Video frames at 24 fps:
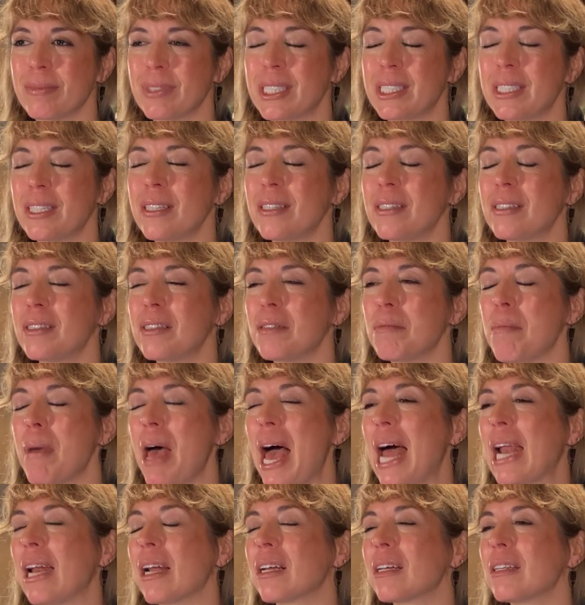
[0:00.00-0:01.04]

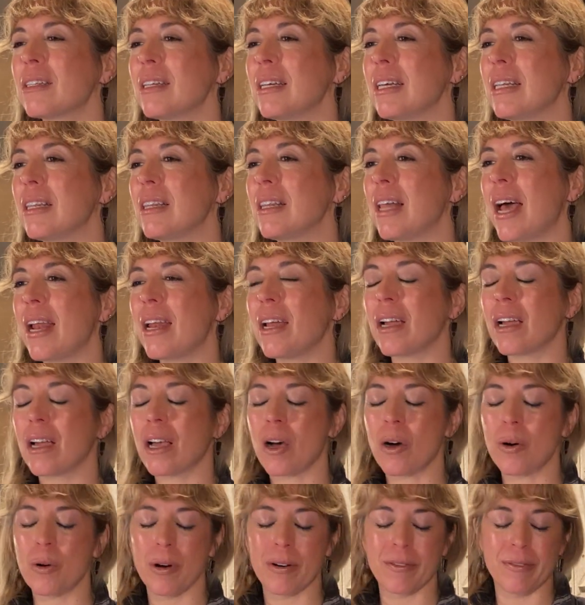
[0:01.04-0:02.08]
systematically letting
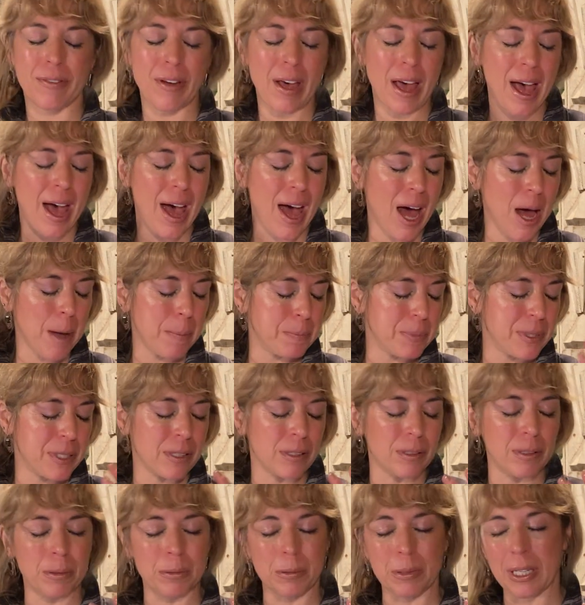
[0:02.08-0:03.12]
go of
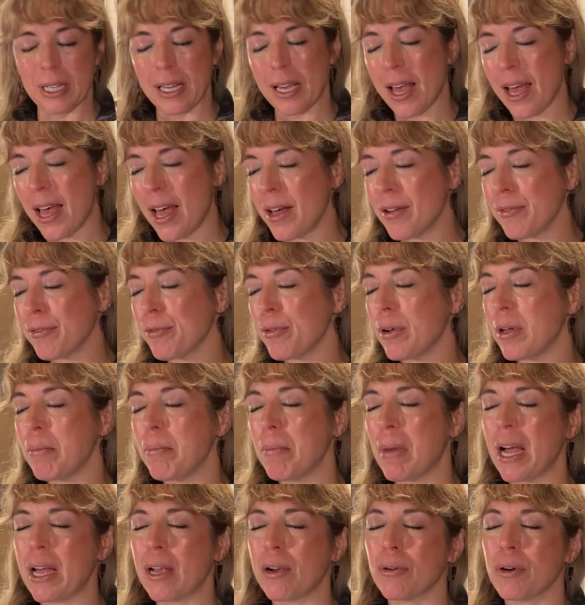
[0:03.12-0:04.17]
absolutely every
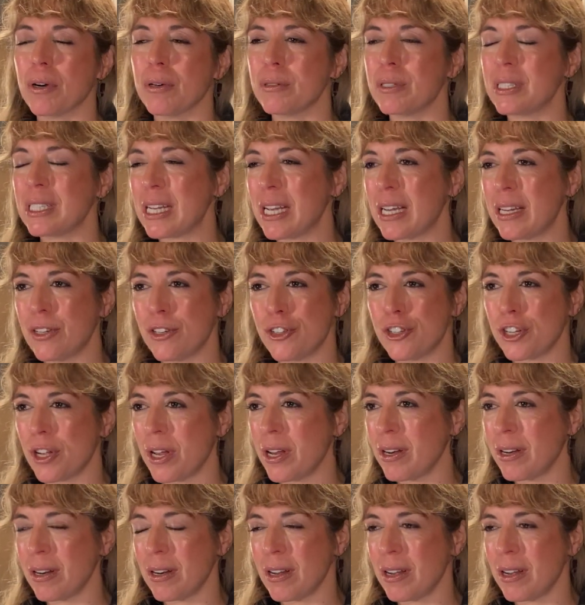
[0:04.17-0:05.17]
micro tension